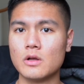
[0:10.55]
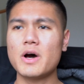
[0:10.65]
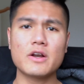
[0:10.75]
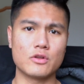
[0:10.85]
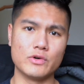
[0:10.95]

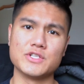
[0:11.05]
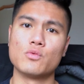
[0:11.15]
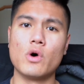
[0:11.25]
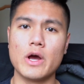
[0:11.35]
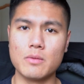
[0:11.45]
part of the reason
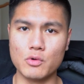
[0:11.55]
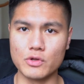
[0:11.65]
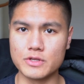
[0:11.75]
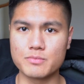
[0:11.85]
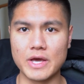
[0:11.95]
why I
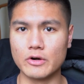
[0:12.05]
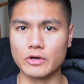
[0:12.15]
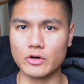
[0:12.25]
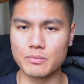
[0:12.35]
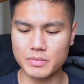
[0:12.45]
bought this battery
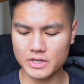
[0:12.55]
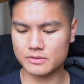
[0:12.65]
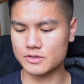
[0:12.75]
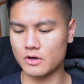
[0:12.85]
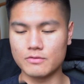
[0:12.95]
grip,
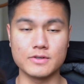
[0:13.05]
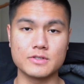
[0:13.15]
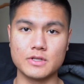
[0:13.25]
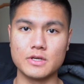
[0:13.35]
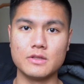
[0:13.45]
but
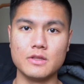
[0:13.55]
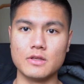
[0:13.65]
obviously